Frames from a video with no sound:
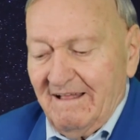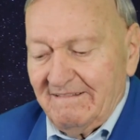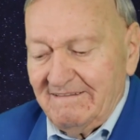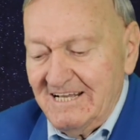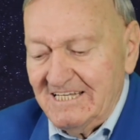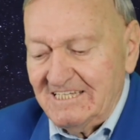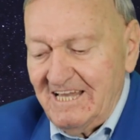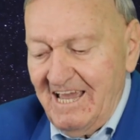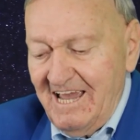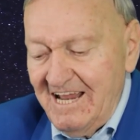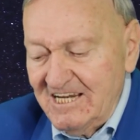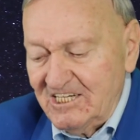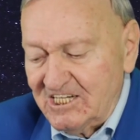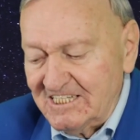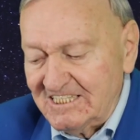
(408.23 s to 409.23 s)
These
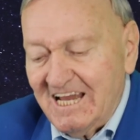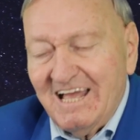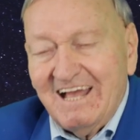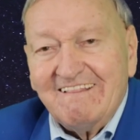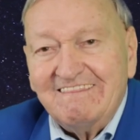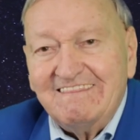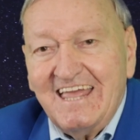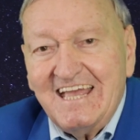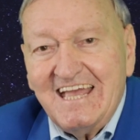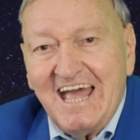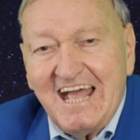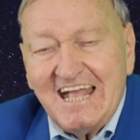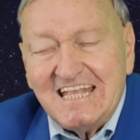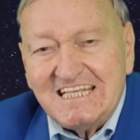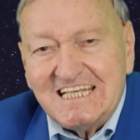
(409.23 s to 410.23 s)
angels, they
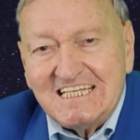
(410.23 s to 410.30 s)
had